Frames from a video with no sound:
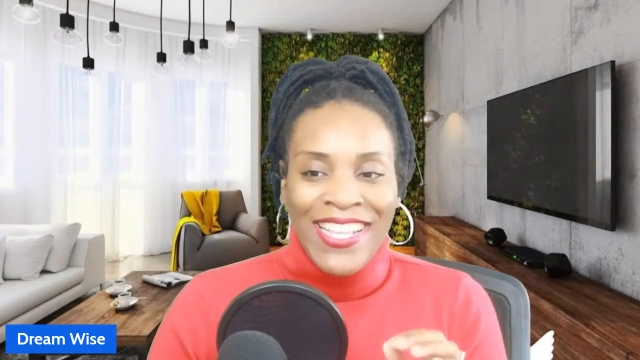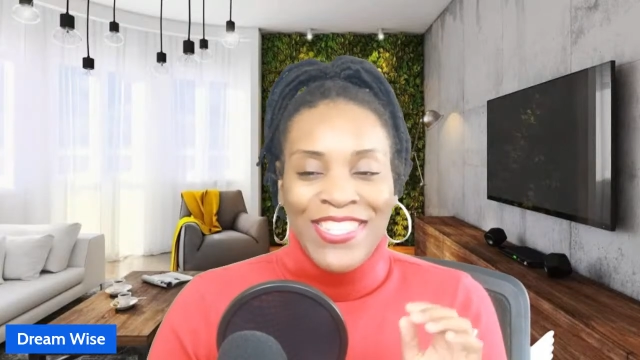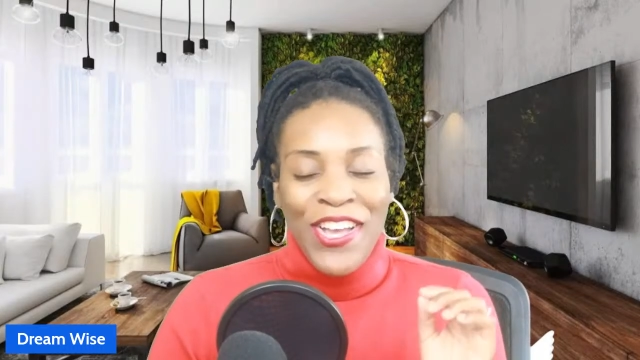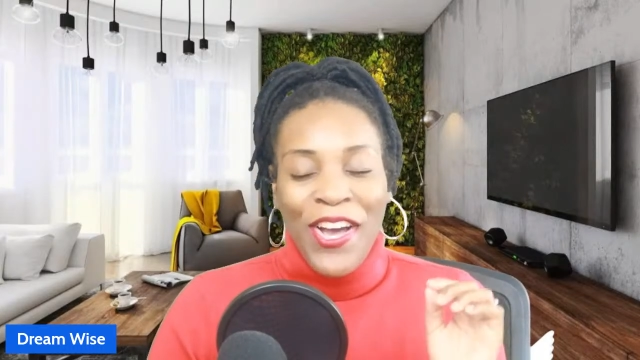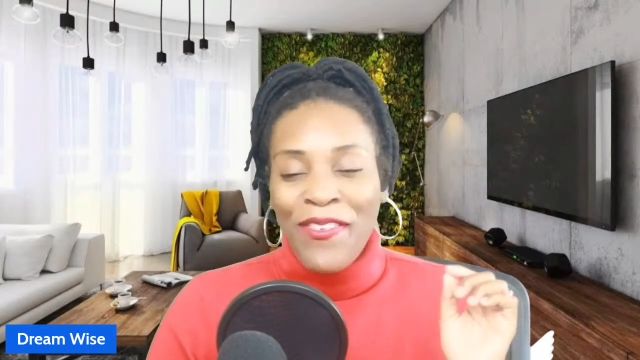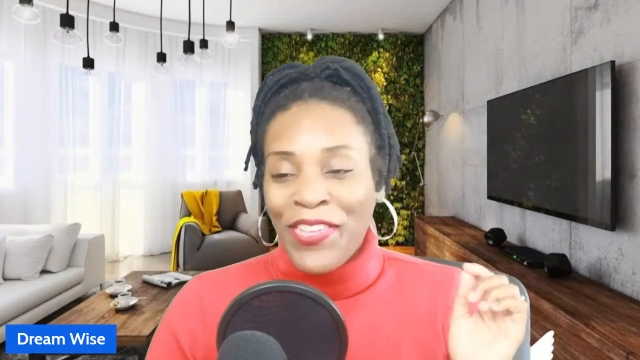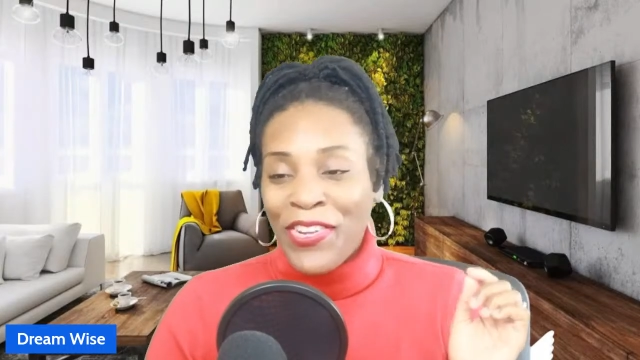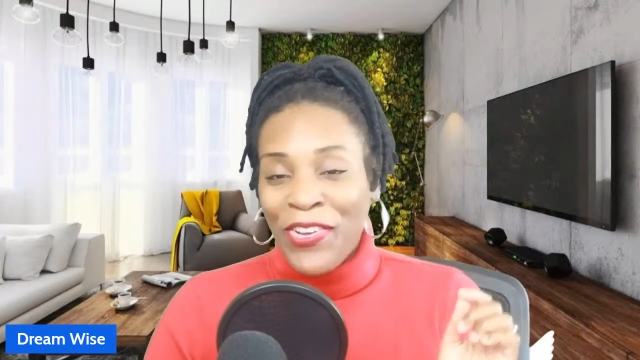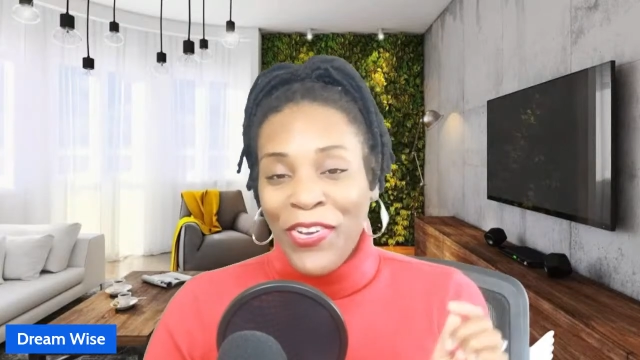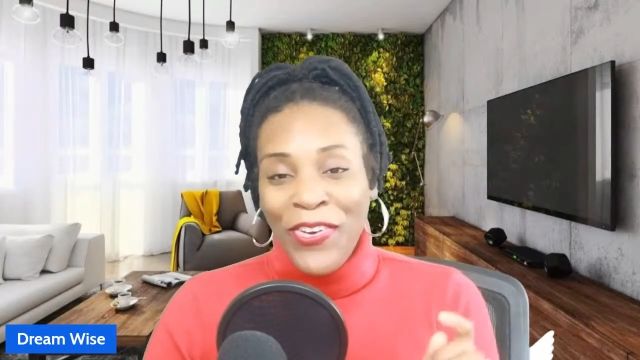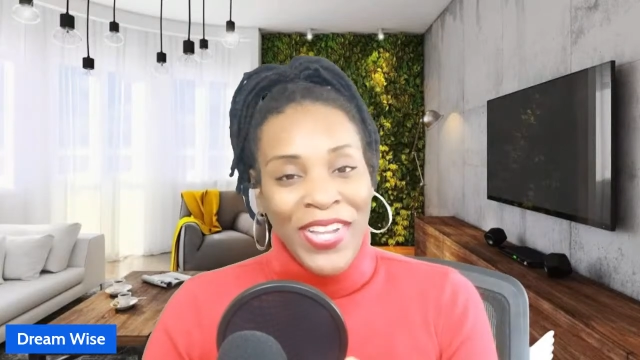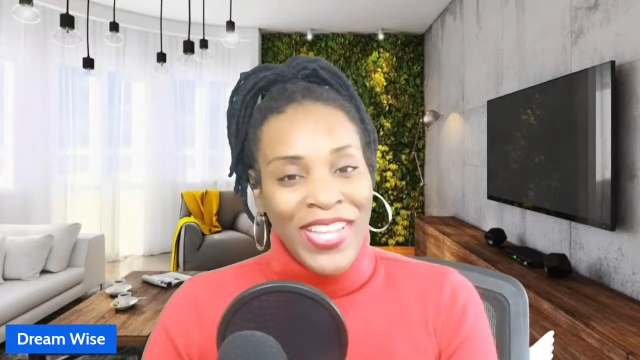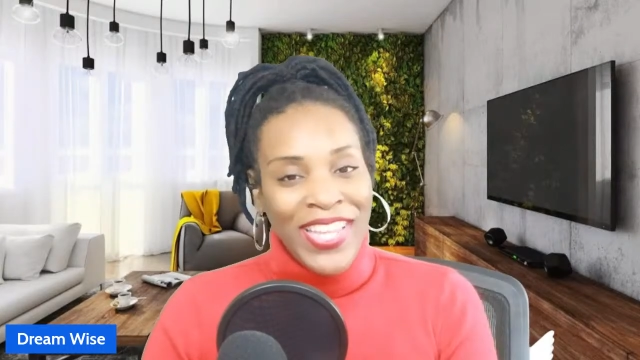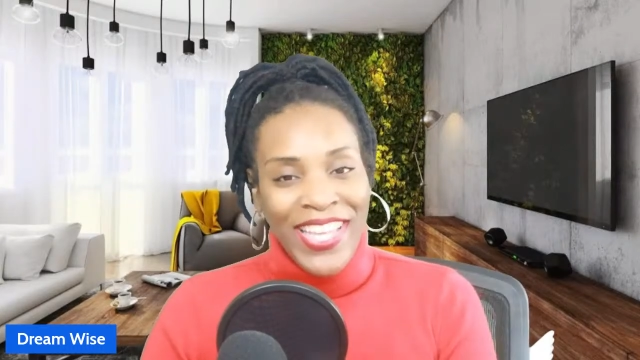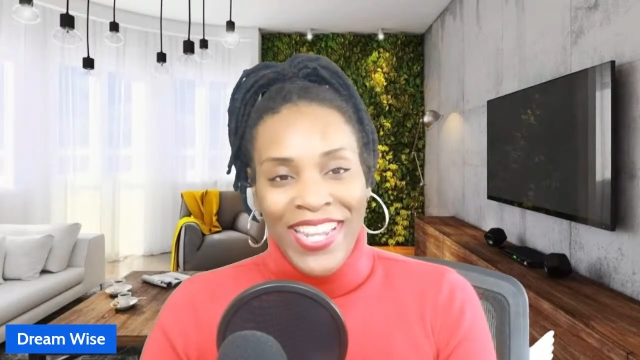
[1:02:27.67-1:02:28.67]
Y'all better go
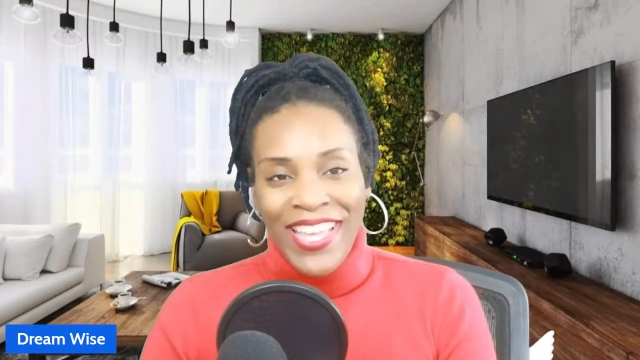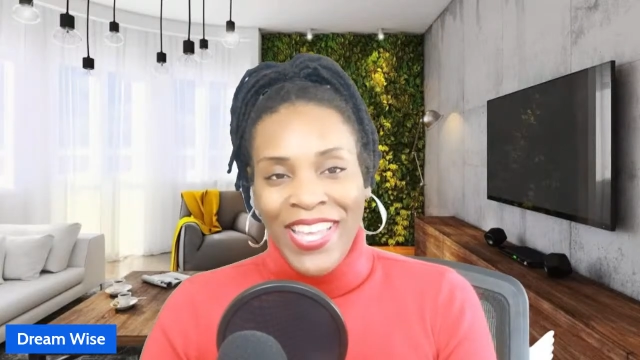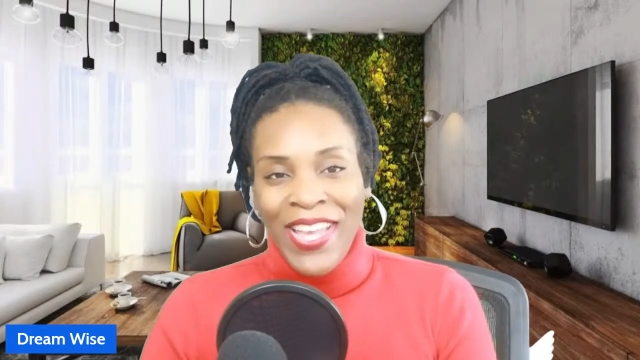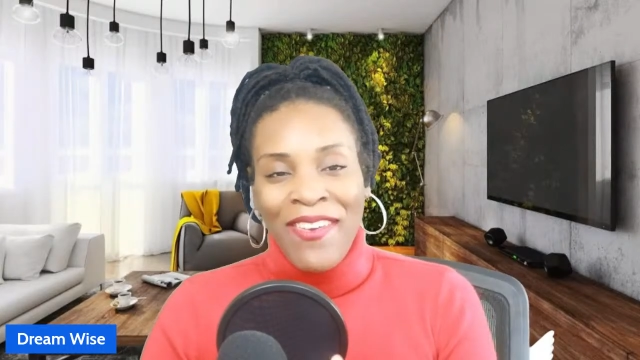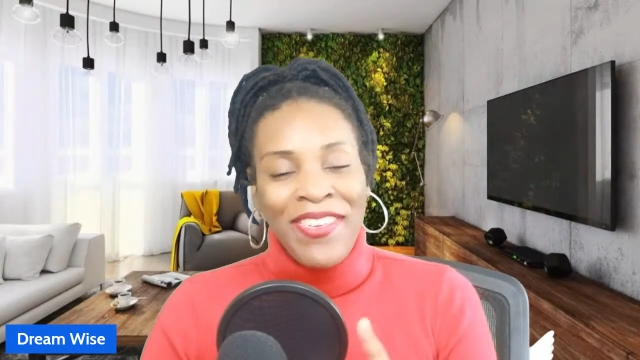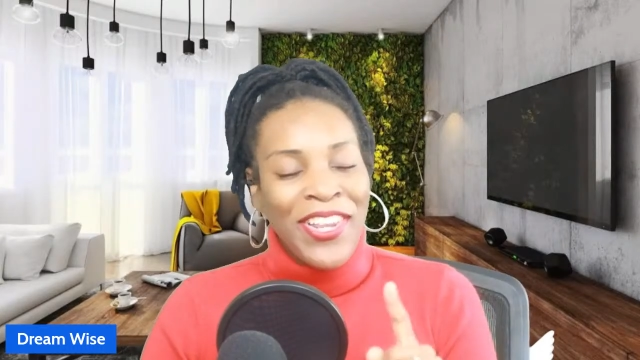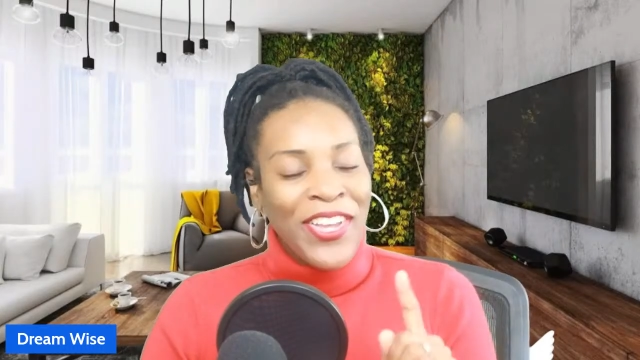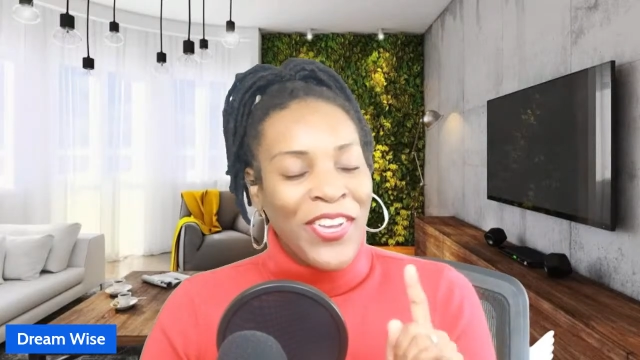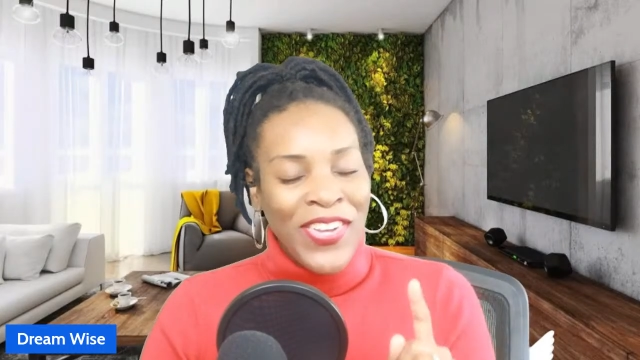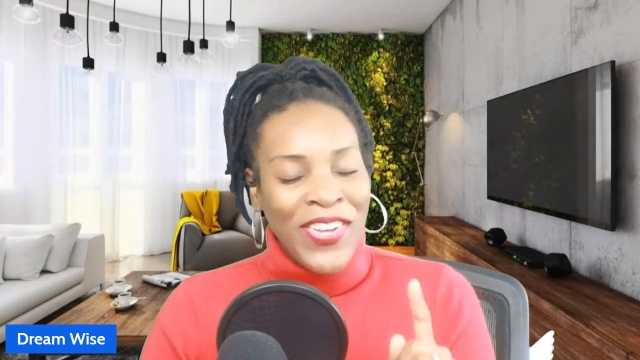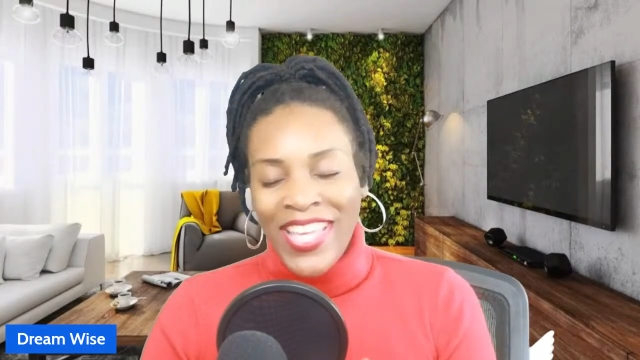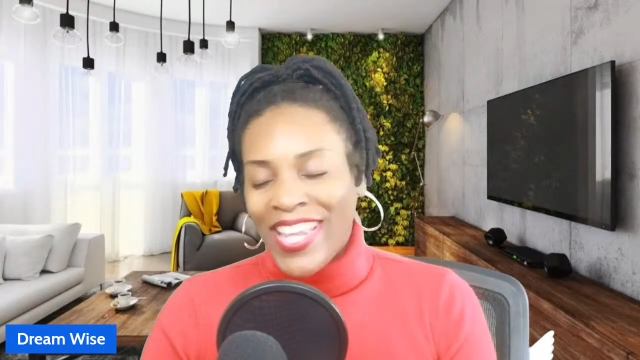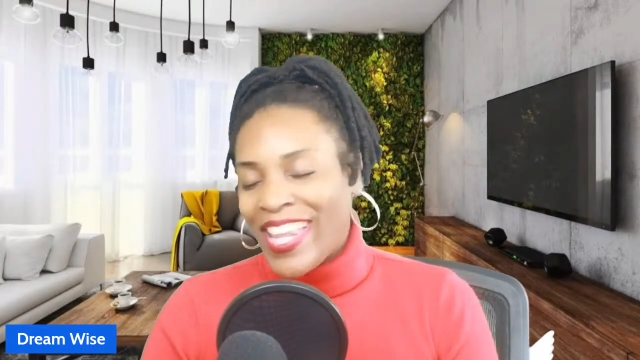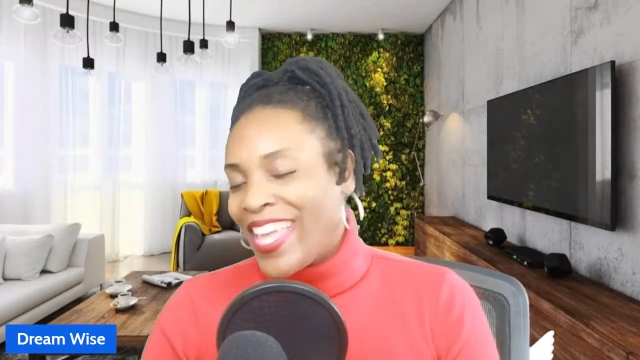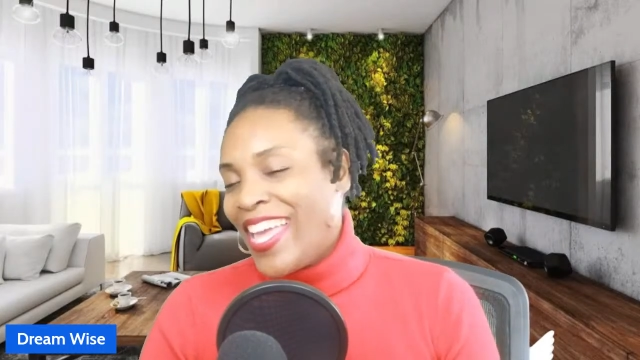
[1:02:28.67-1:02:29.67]
and get it. Y'all better go and get it,